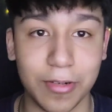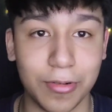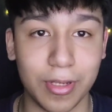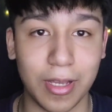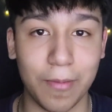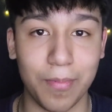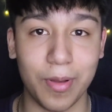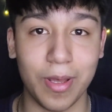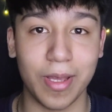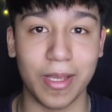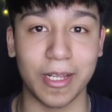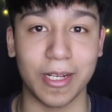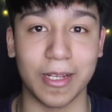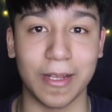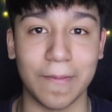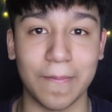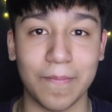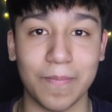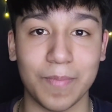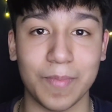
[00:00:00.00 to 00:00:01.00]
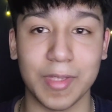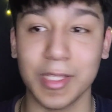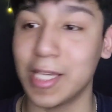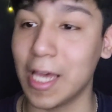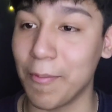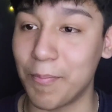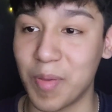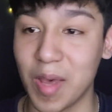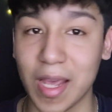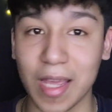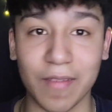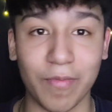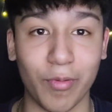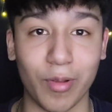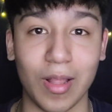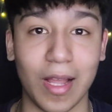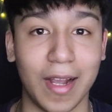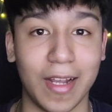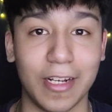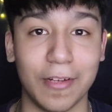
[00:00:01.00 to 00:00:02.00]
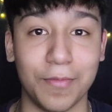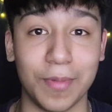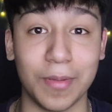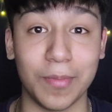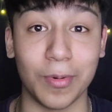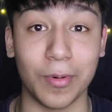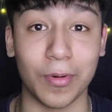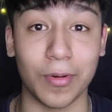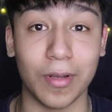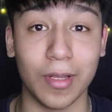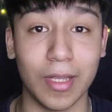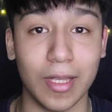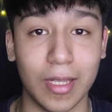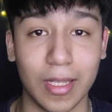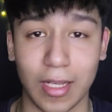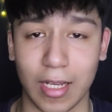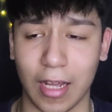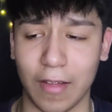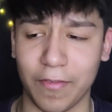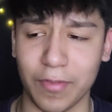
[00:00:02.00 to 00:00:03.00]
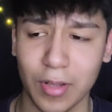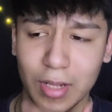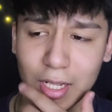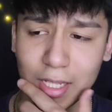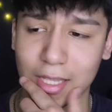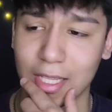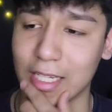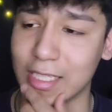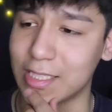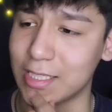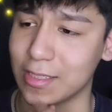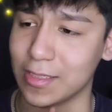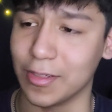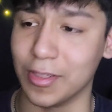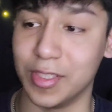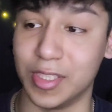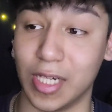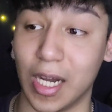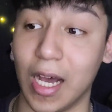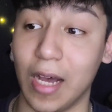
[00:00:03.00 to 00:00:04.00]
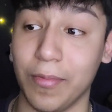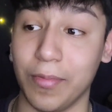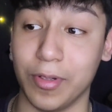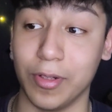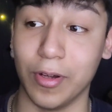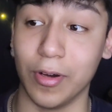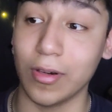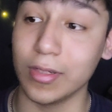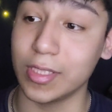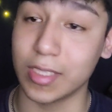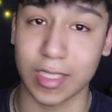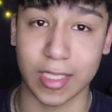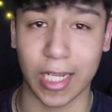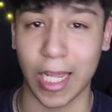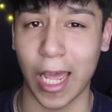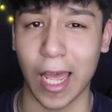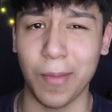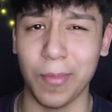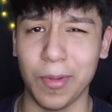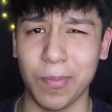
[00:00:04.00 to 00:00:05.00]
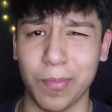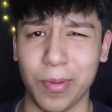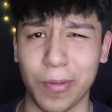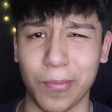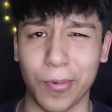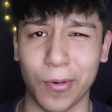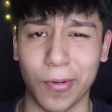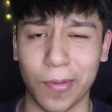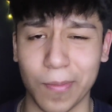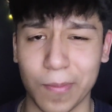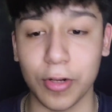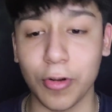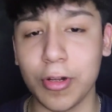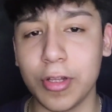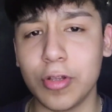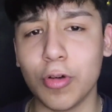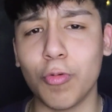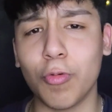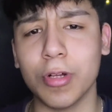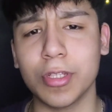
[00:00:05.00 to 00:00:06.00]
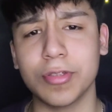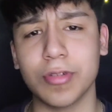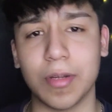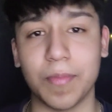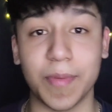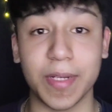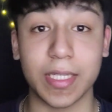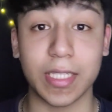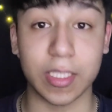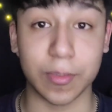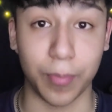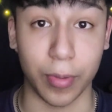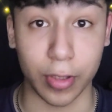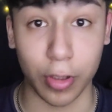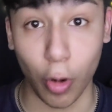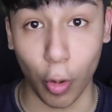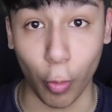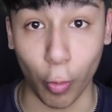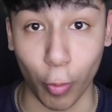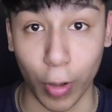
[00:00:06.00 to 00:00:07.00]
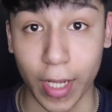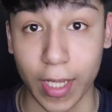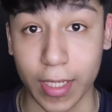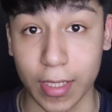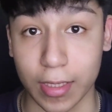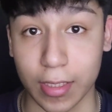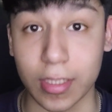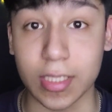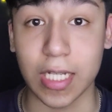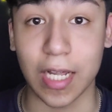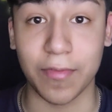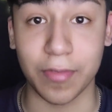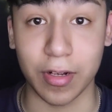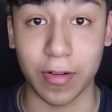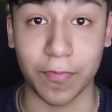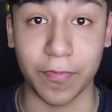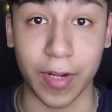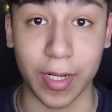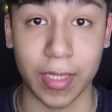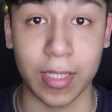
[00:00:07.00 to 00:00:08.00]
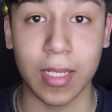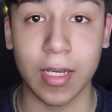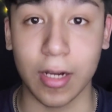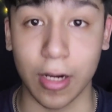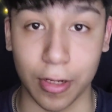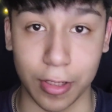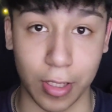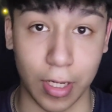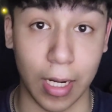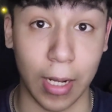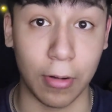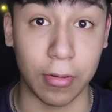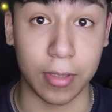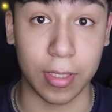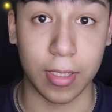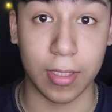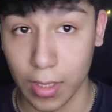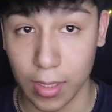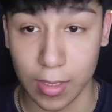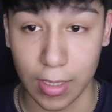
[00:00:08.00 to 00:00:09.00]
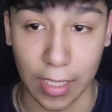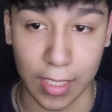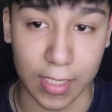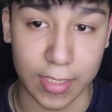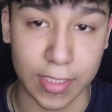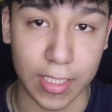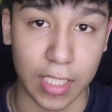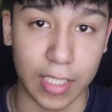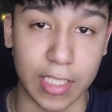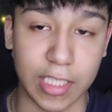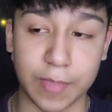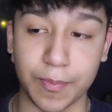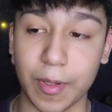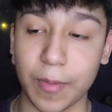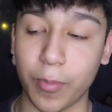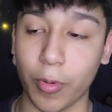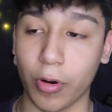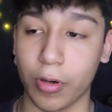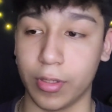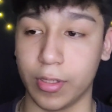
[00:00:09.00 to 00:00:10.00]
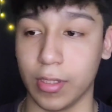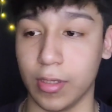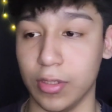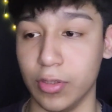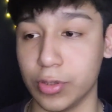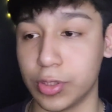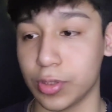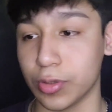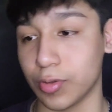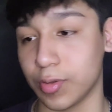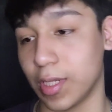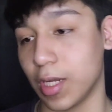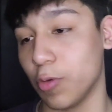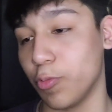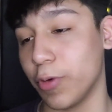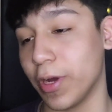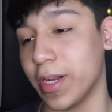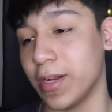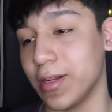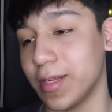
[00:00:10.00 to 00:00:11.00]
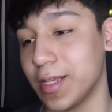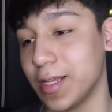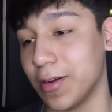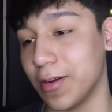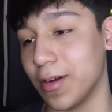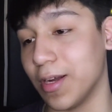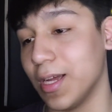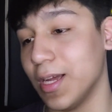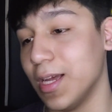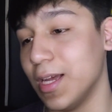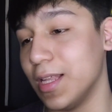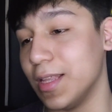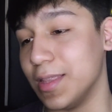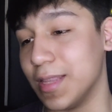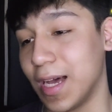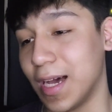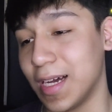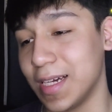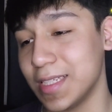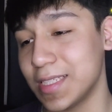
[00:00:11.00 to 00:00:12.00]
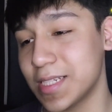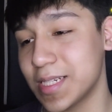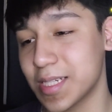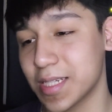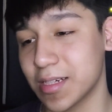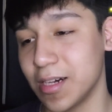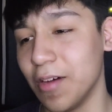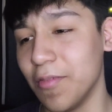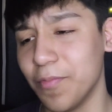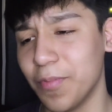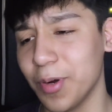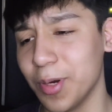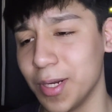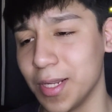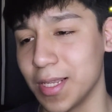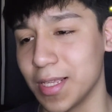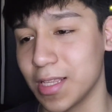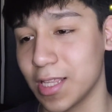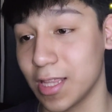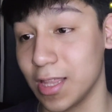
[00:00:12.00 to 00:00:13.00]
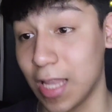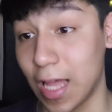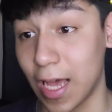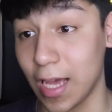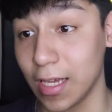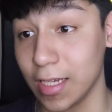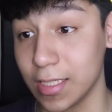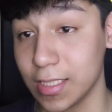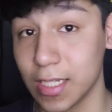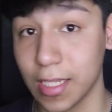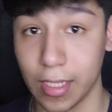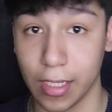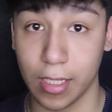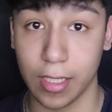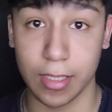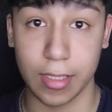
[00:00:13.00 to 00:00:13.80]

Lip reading: And you get paid. You get paid for lying to people. I feel like that's a good job, you know, just scamming people. I know you don't want to admit this, but your weight does have an effect on your health. Like I said, these people are delusional. They'd rather hear nice, comforting lies